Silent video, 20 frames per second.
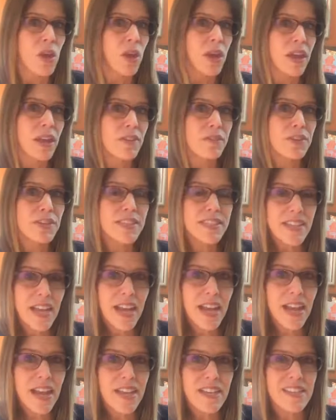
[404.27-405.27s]
And if it
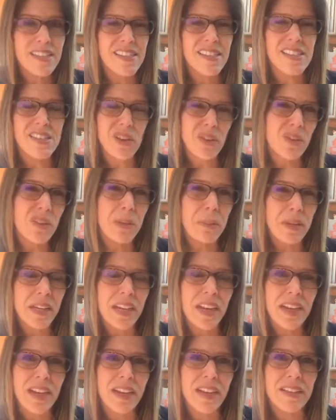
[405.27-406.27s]
does, it's only
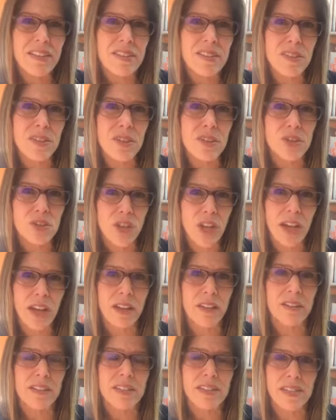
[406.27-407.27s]
because your
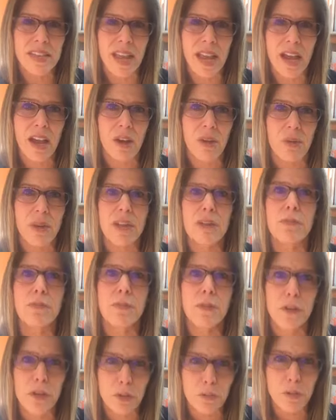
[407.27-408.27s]
child is now in
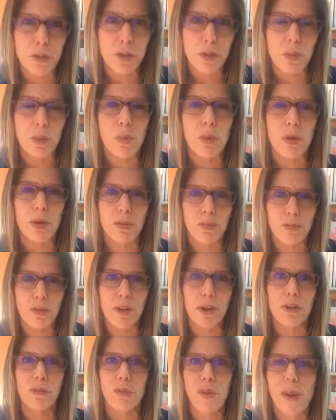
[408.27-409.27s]
fear of you or in
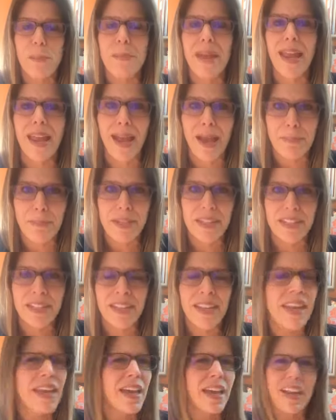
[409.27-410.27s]
fear of what may happen.
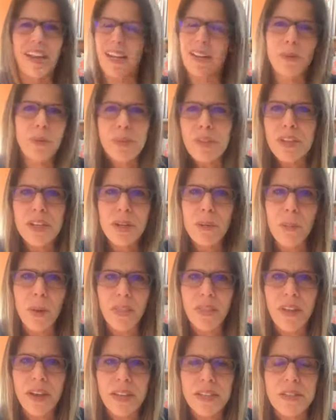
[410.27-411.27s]
And I don't think you
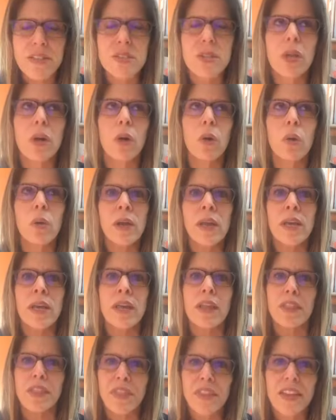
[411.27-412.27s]
want that. So
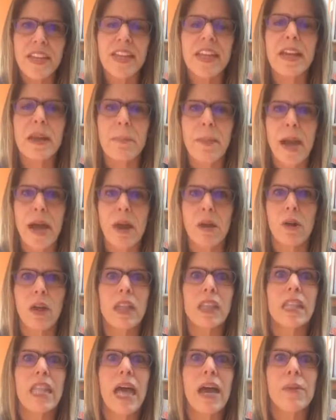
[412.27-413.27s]
thinking about
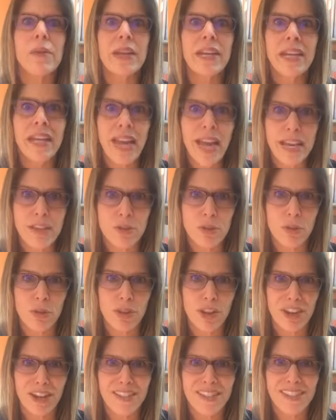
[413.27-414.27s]
allowing natural
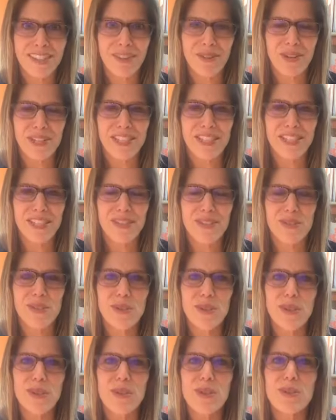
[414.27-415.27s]
consequences
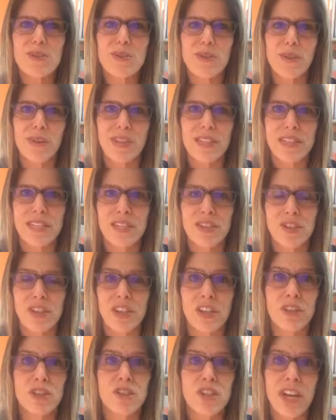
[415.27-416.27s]
to do the
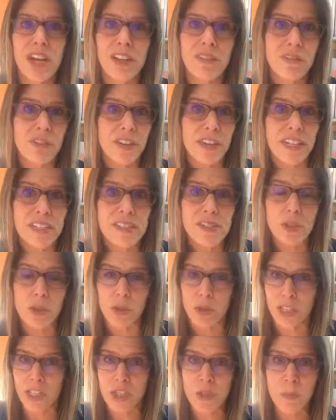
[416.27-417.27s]
teaching. Your child forgets their
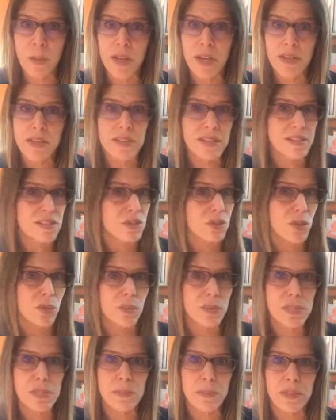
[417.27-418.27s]
lunchbox. It's their
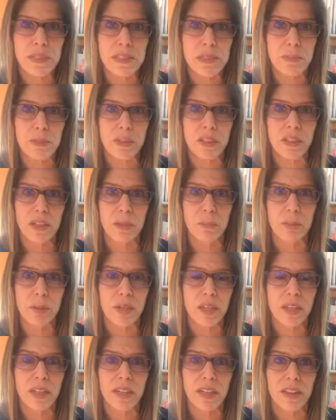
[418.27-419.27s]
responsibility to
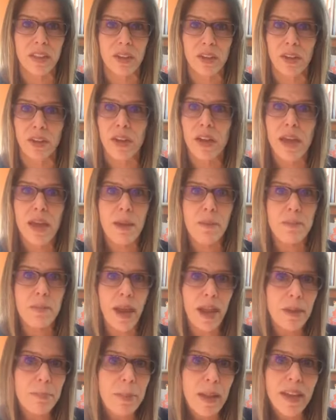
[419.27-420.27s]
put it in their
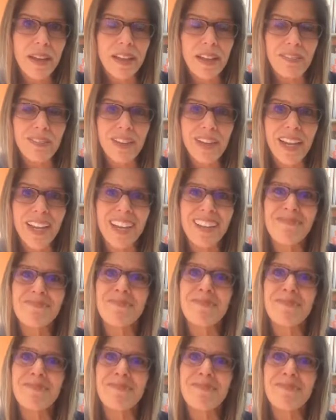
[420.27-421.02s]
backpack every day.